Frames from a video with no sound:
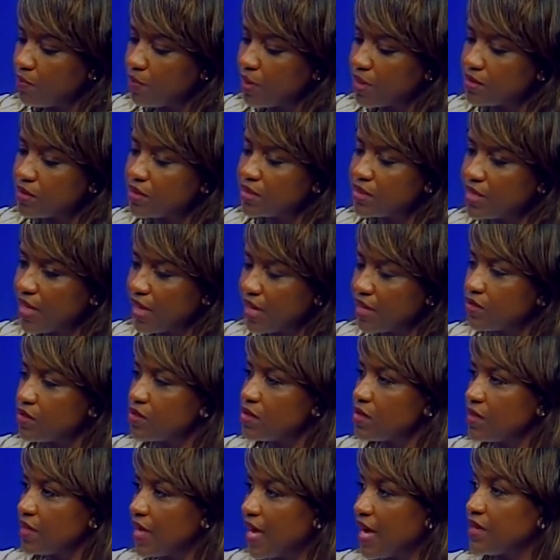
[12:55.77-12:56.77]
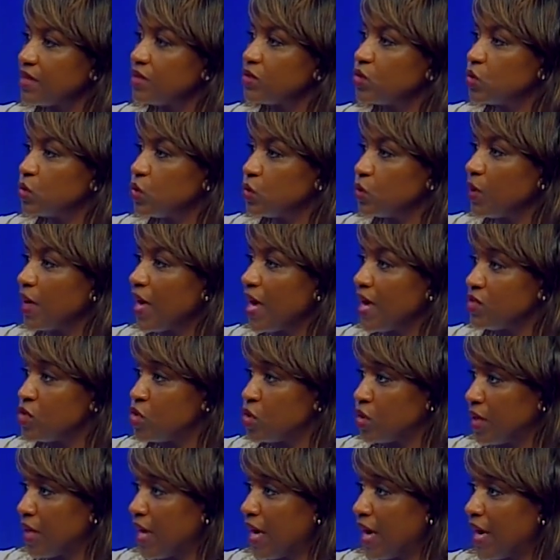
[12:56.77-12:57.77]
but second to that is to
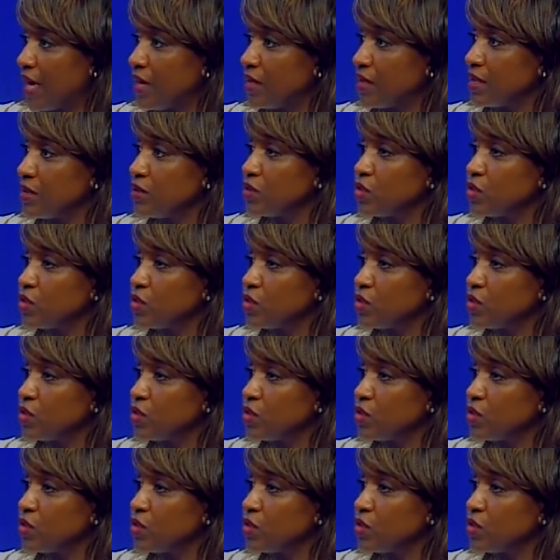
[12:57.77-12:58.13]
educate.